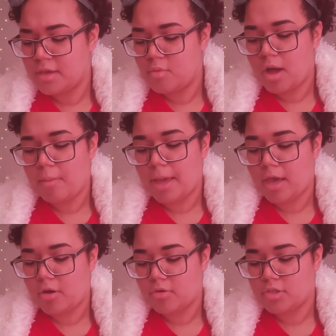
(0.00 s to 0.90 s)
"While my
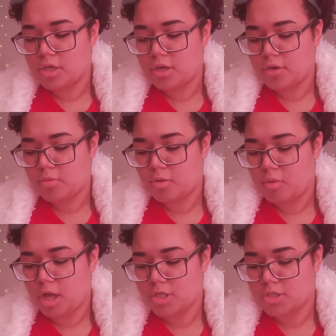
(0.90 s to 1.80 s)
own daughter will
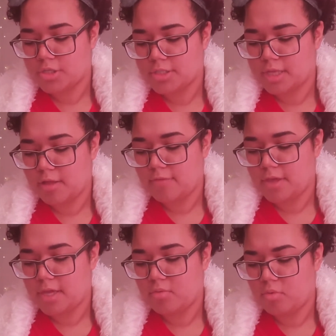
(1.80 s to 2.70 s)
wash herself
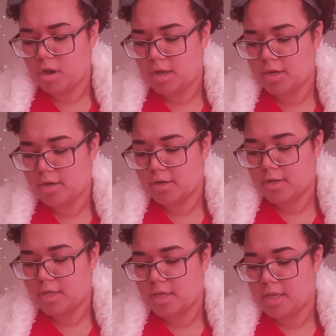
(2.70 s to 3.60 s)
in water
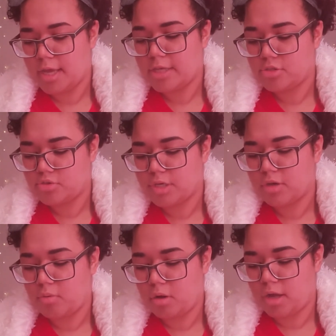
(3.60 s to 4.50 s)
and
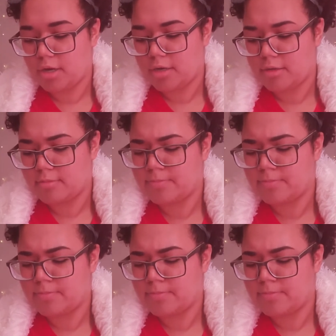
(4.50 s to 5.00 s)
drink water."